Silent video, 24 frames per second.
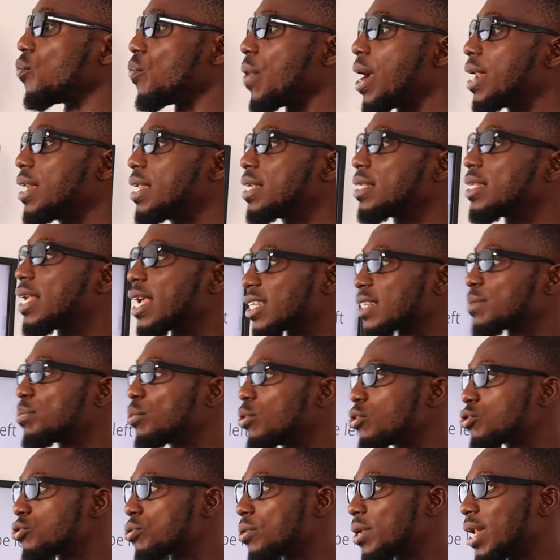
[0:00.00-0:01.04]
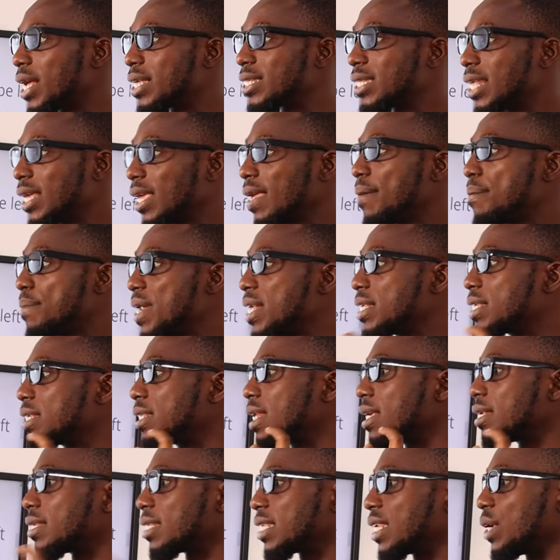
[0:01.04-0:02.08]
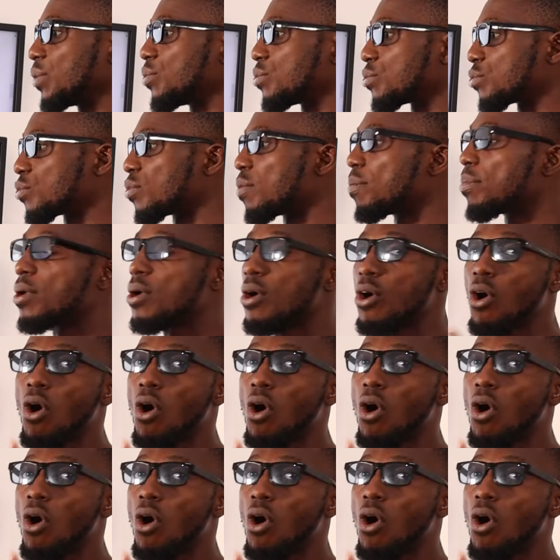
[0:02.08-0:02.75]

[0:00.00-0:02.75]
when this explosion has taken place in a sealed tube?